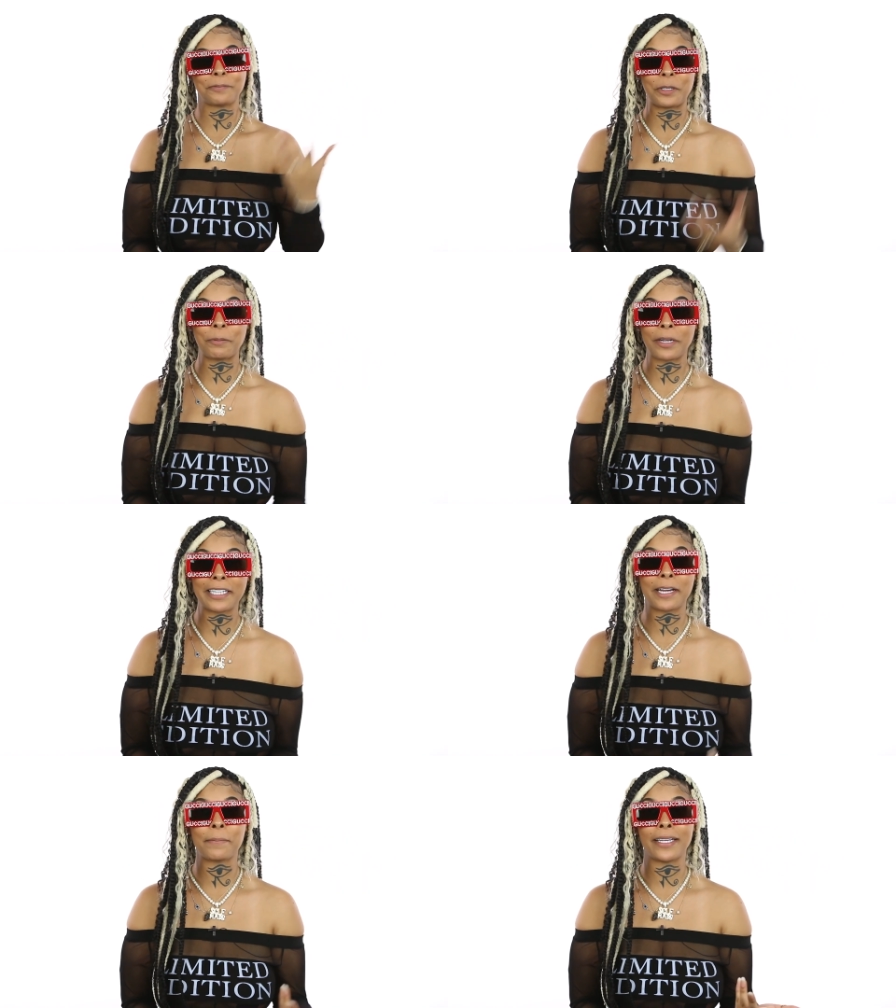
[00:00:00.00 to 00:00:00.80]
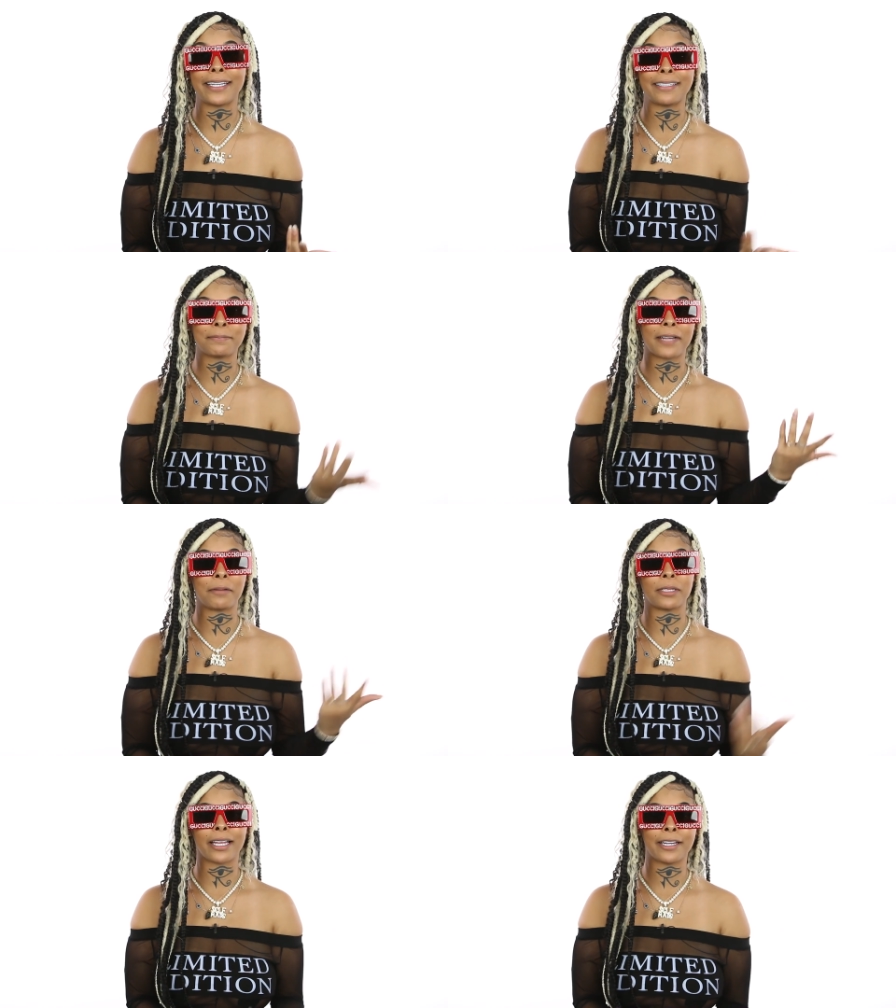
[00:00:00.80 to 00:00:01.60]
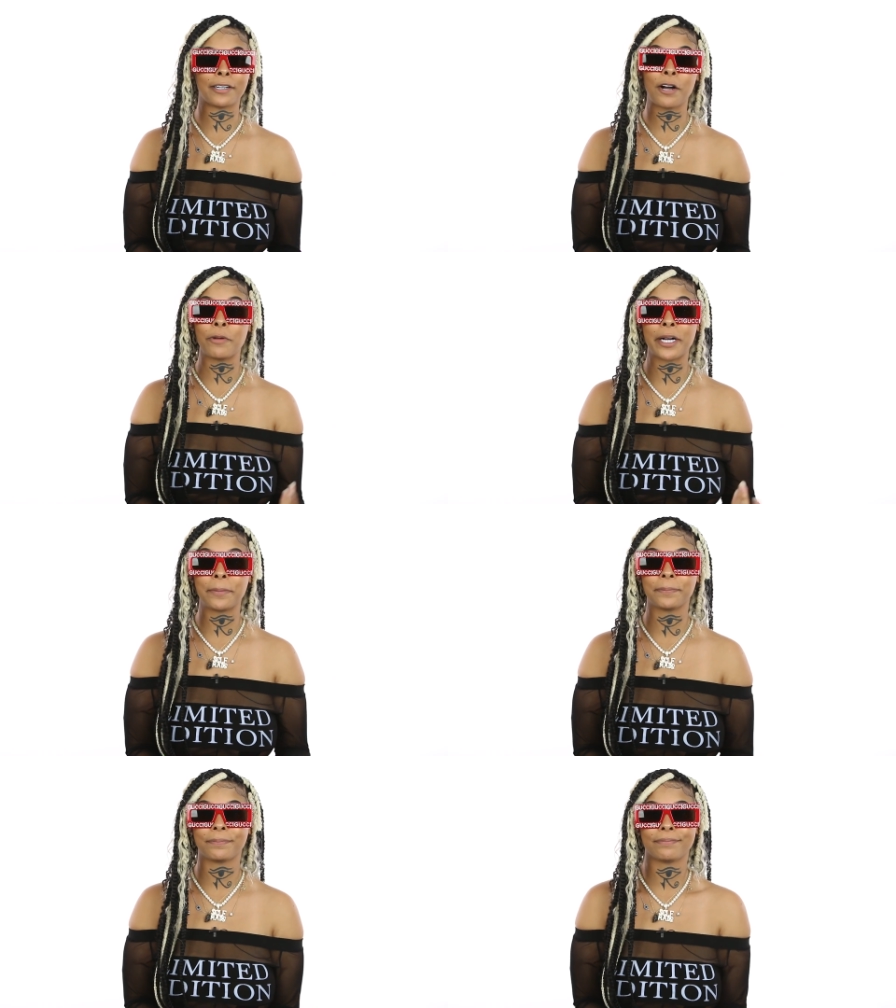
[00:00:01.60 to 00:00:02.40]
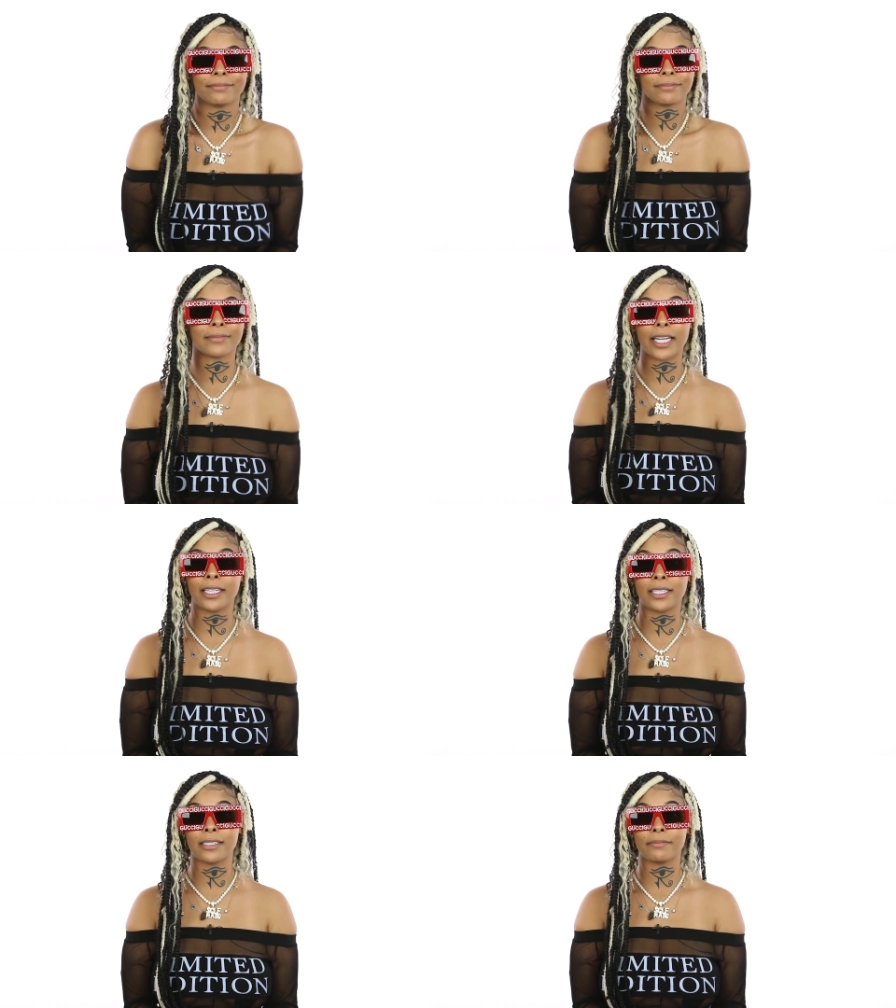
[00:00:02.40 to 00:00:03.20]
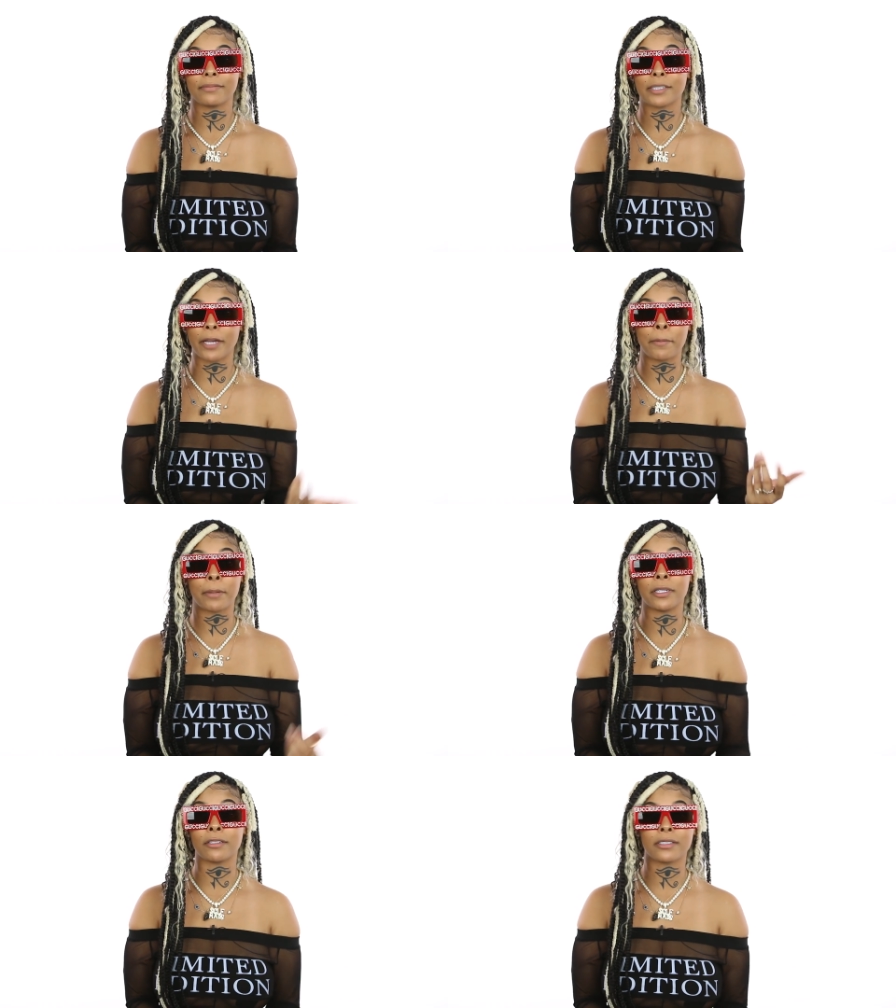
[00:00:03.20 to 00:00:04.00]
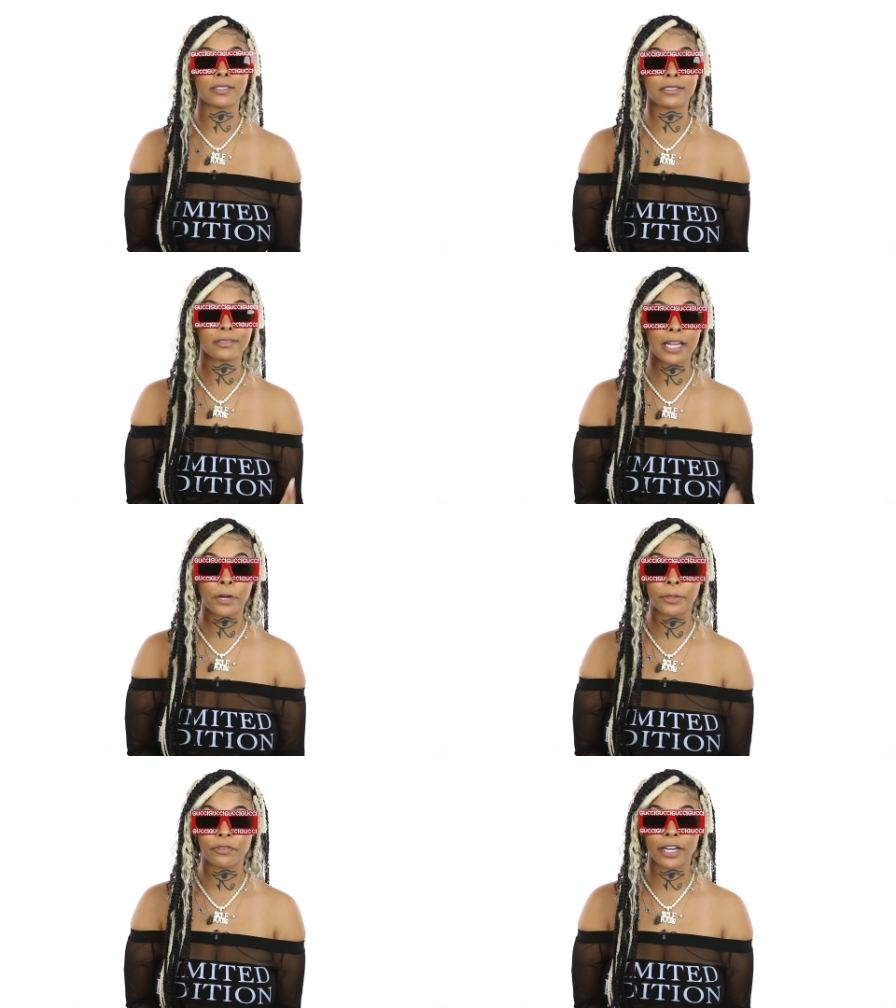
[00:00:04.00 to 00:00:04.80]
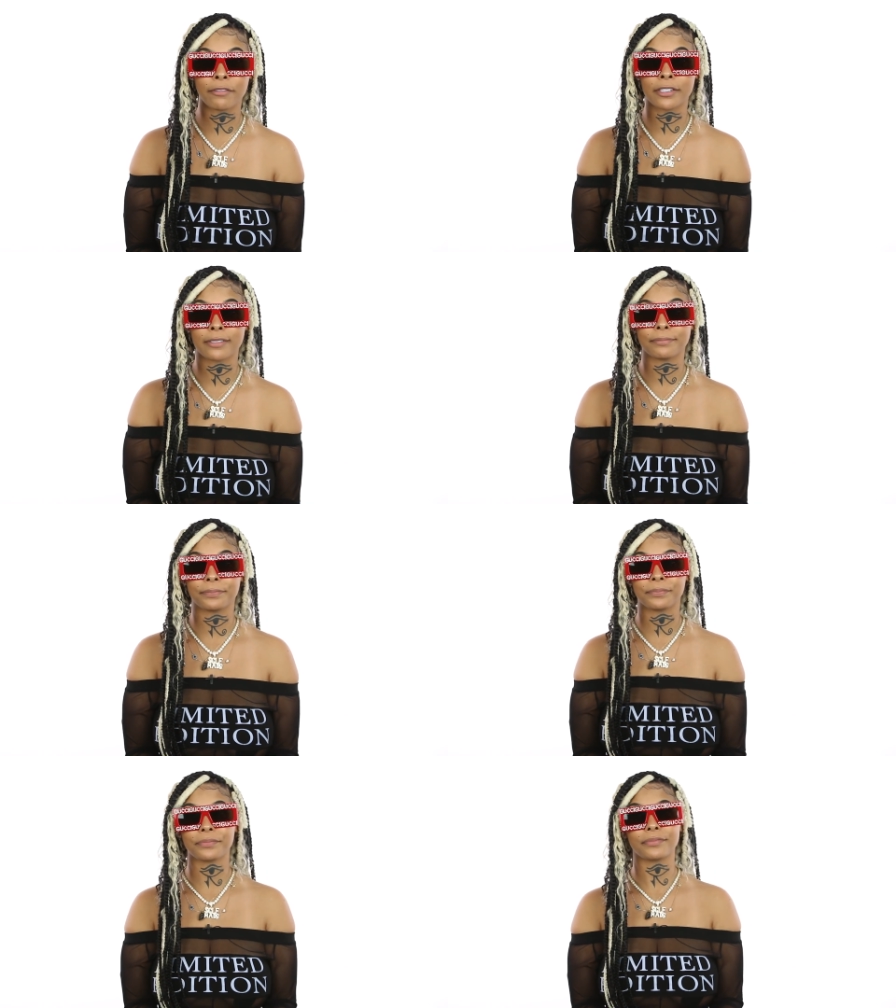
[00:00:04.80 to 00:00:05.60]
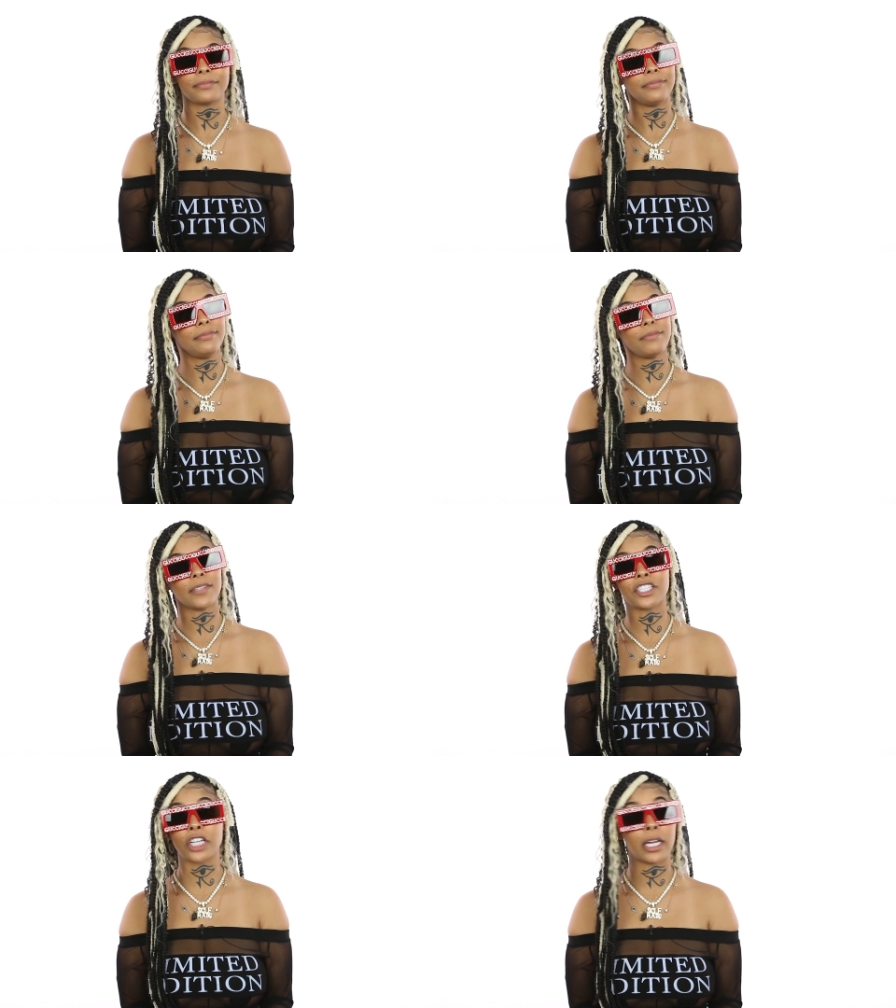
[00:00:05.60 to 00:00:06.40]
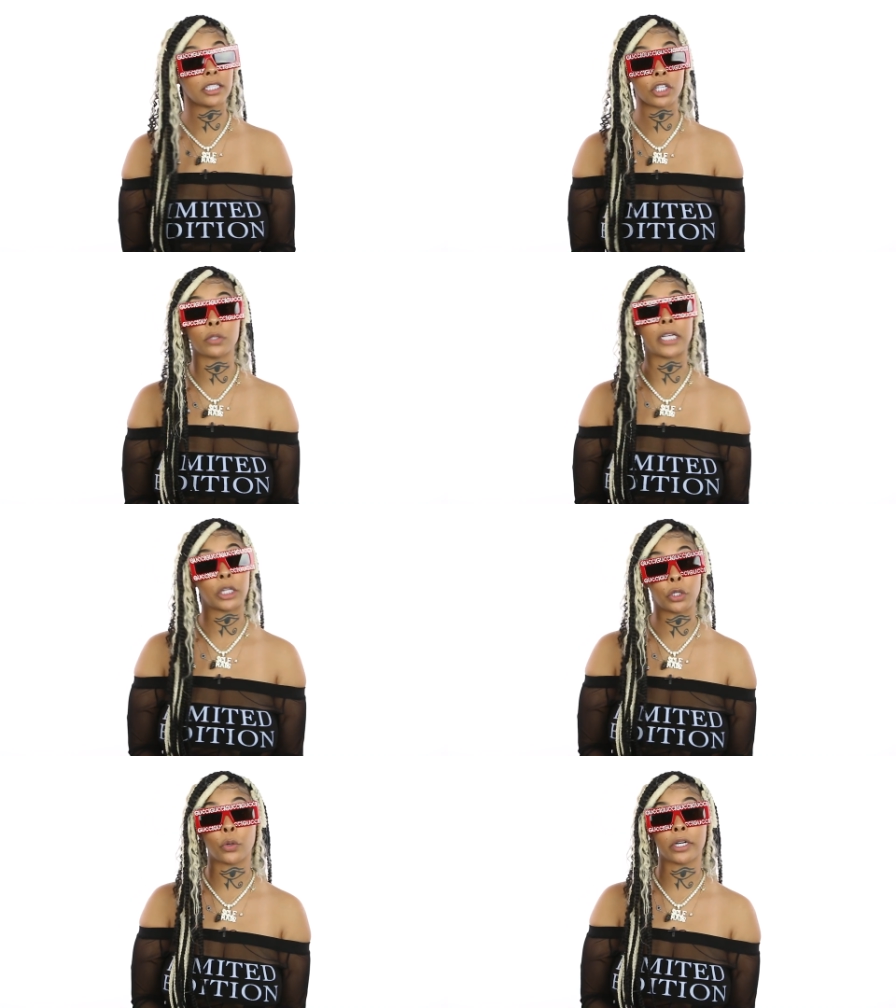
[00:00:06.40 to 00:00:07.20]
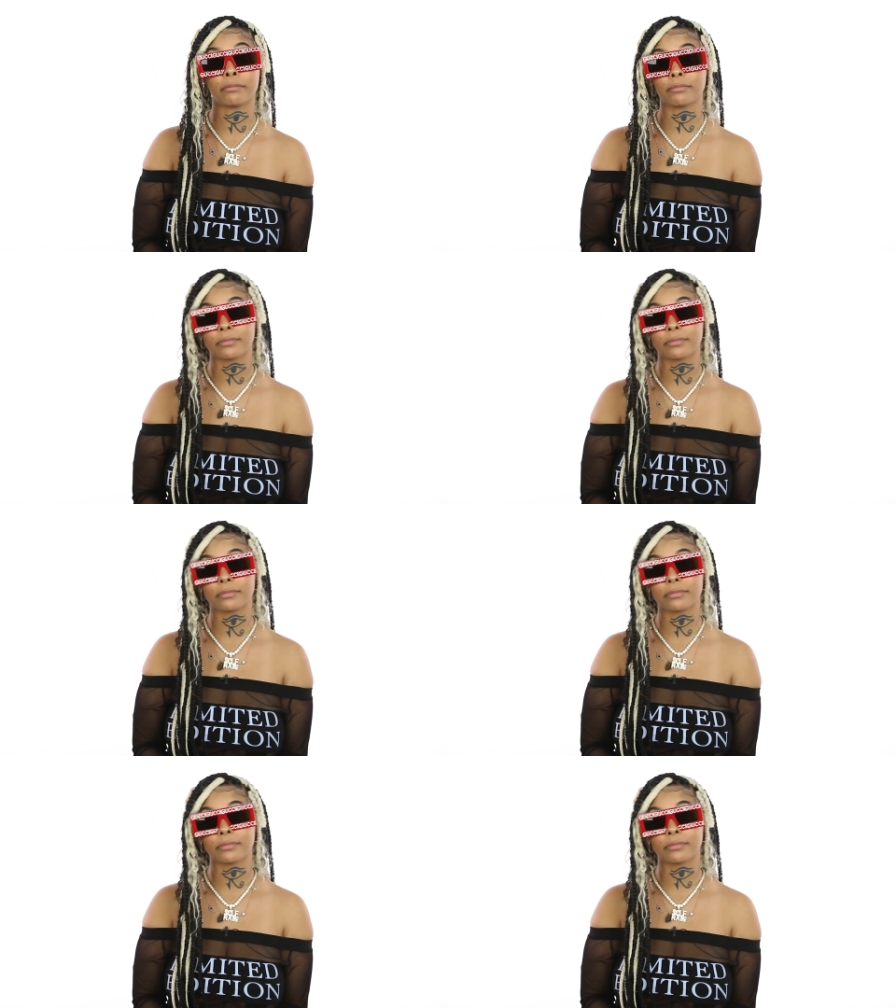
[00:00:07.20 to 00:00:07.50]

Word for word: when the money come in, I'd be like, oh well, I did it. It's paying my bills. It's not gonna be forever. Shyness goes out the door.